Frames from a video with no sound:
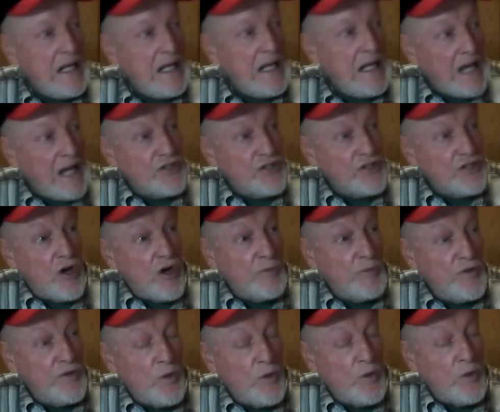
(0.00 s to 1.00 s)
I saw a
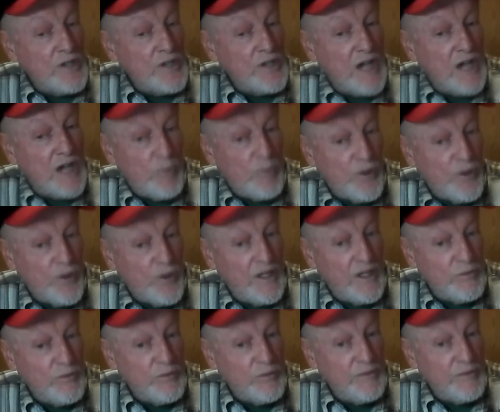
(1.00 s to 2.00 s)
movie one time where they
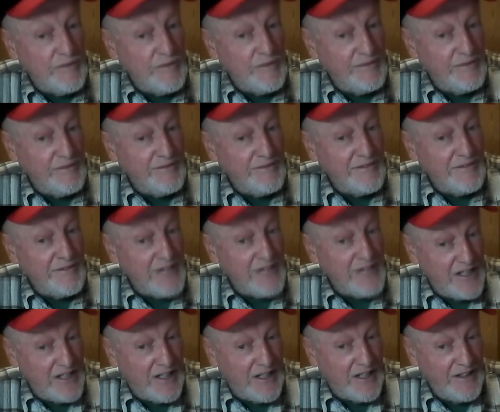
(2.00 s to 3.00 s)

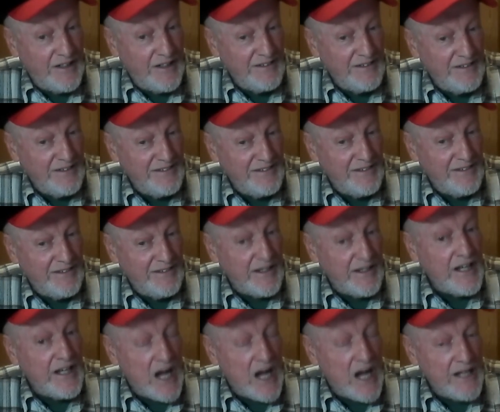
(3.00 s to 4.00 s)
they did they
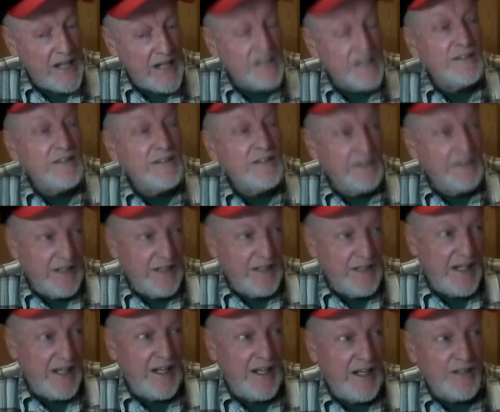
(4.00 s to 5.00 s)
got it
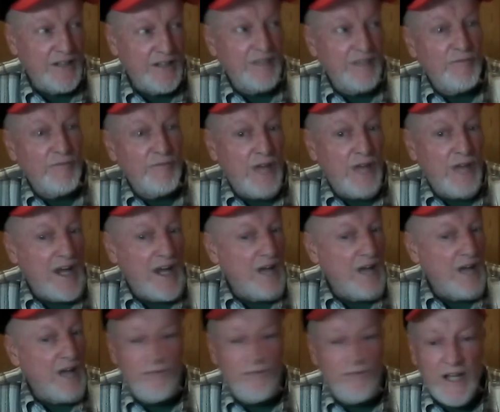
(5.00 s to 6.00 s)
and it fla-
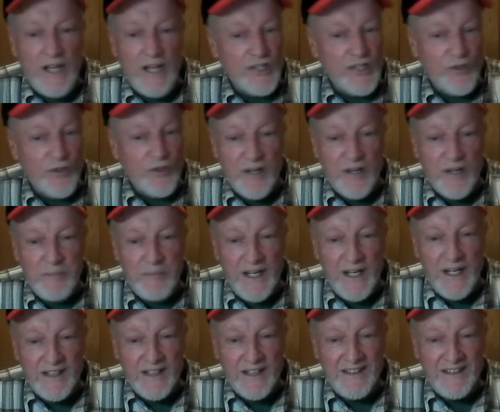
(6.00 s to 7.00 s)
I flashed right
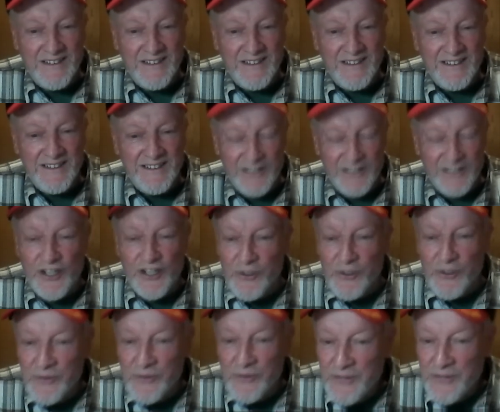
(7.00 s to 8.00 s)
back.
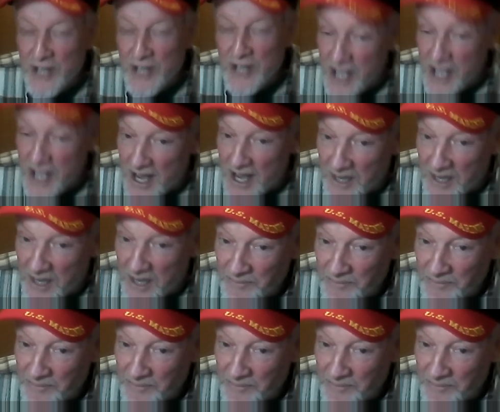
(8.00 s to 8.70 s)
Wow. Yeah.